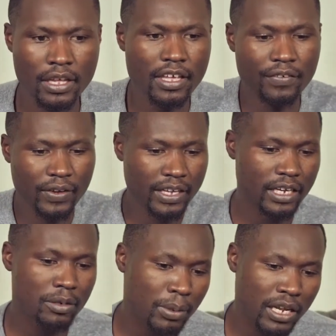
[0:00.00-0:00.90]
If I
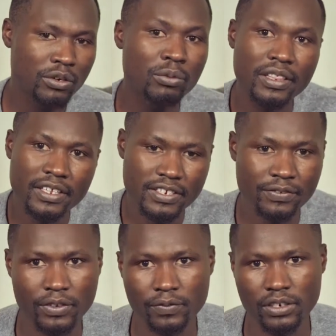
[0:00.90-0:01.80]
can't plan with this
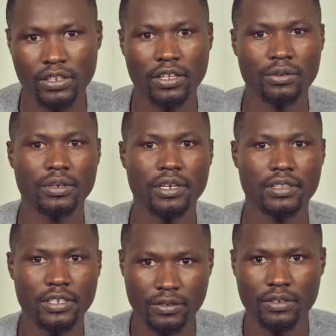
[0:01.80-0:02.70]

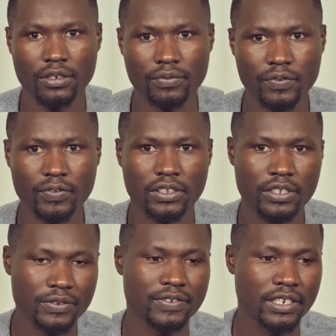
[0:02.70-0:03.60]

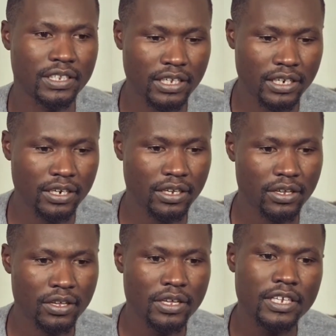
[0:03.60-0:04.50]
50,000, then
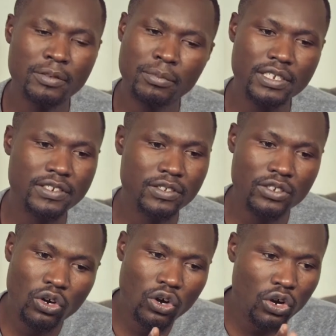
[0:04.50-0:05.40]
it means
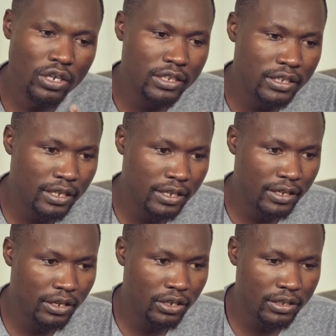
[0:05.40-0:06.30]

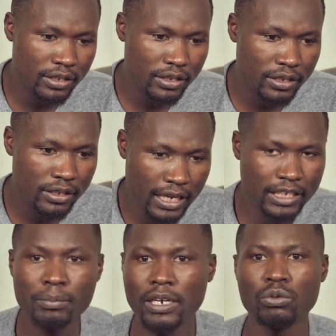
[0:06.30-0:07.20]

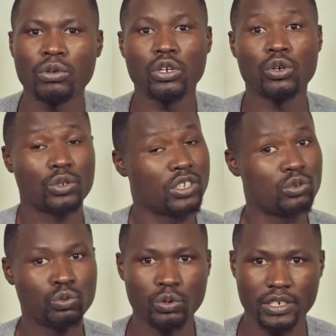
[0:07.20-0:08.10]
that money will go
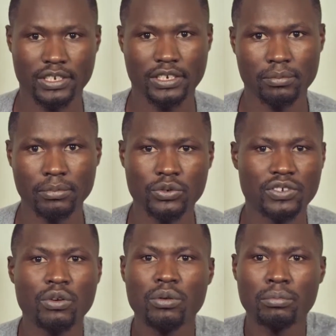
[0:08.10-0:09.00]
into waste,
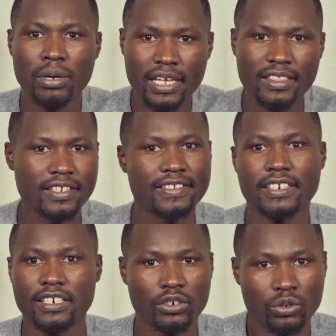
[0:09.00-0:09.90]
because I will buy things
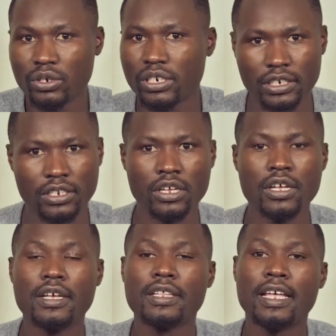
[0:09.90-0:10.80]
that I don't need.
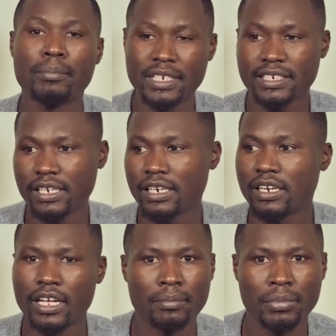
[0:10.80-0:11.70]
They are
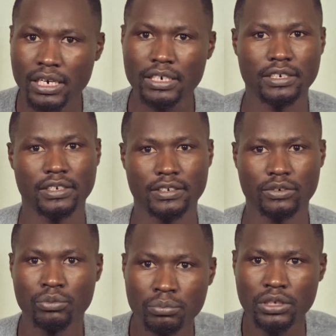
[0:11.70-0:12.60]
basically liabilities
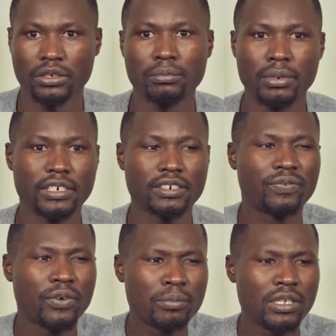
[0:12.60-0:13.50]
to me. But
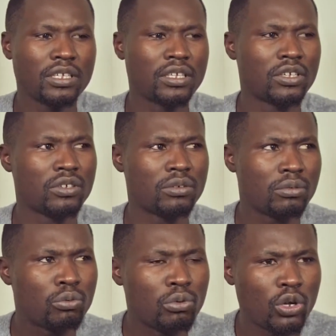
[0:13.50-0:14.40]
for me,
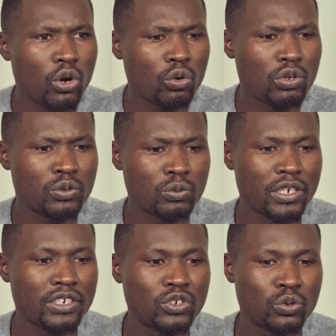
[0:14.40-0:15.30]
we always
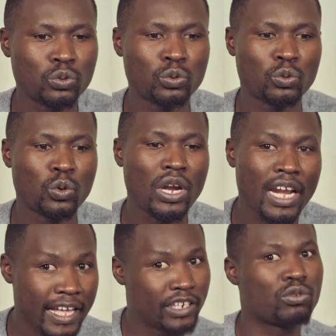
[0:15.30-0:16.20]
want to
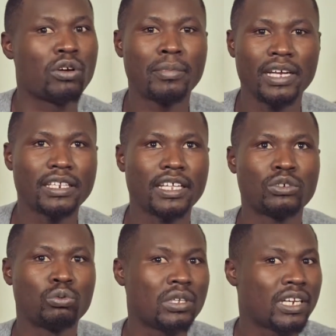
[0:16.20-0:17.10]
lie to our mind
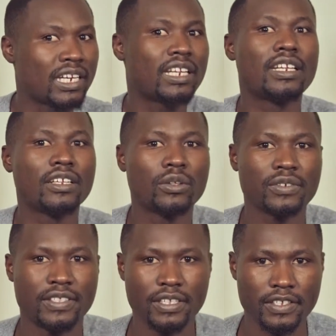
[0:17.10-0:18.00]
that we really need
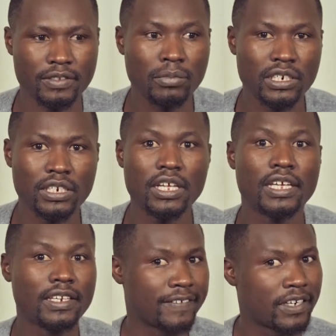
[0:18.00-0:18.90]
those things, but
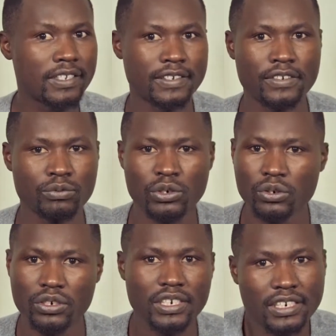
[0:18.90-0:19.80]
in real sense, we
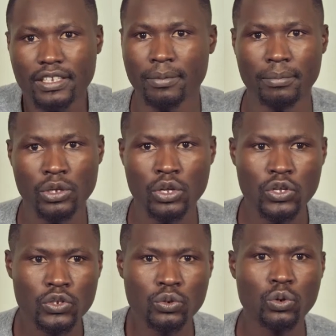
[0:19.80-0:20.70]
don't need them.
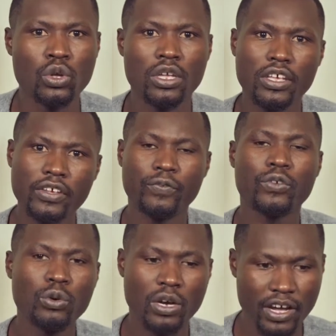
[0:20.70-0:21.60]
So if
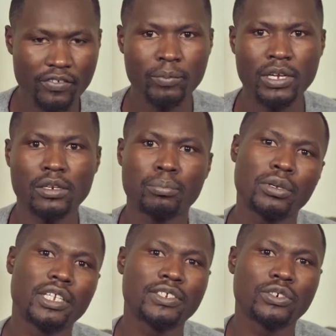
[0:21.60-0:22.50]
you have money,
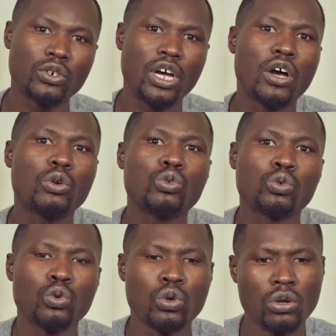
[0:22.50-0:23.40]
please know how
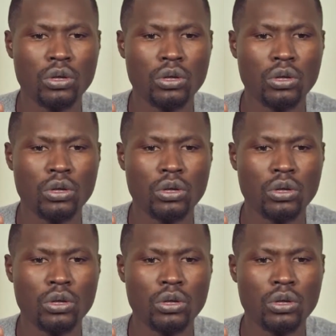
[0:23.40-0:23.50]
to